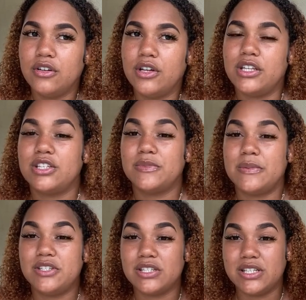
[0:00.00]
it.
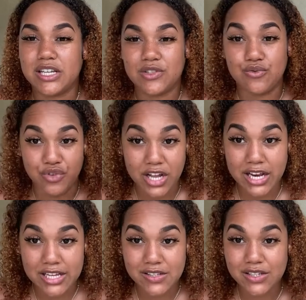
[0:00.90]
Sometimes it just takes you
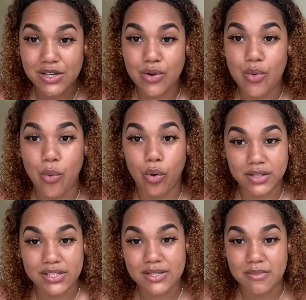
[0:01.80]
realizing
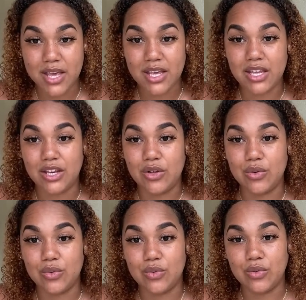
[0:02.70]
what is making you
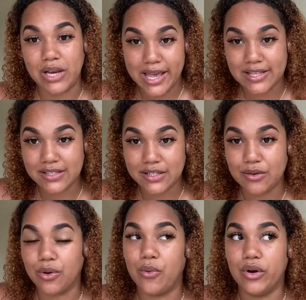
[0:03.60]
lazy
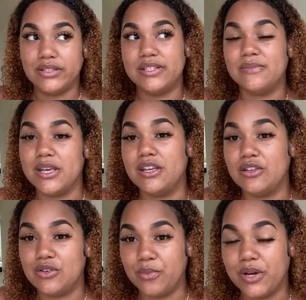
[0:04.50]
or what is making
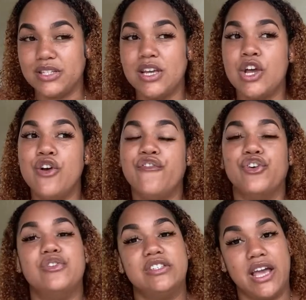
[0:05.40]
you depressed for
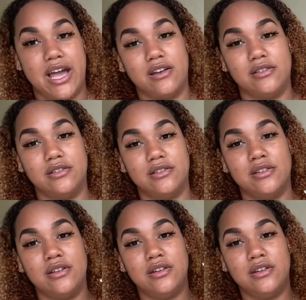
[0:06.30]
you to kind of
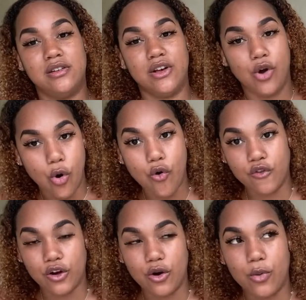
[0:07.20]
go over
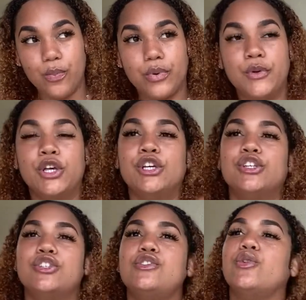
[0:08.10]
the hump.
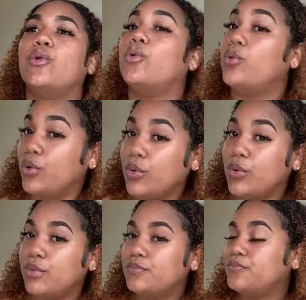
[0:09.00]
So
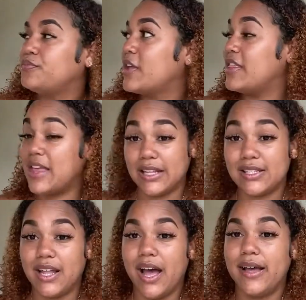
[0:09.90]
that's
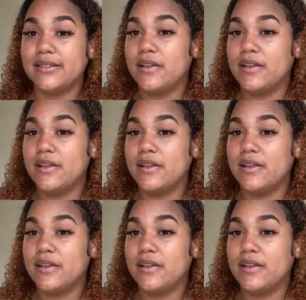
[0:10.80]
that.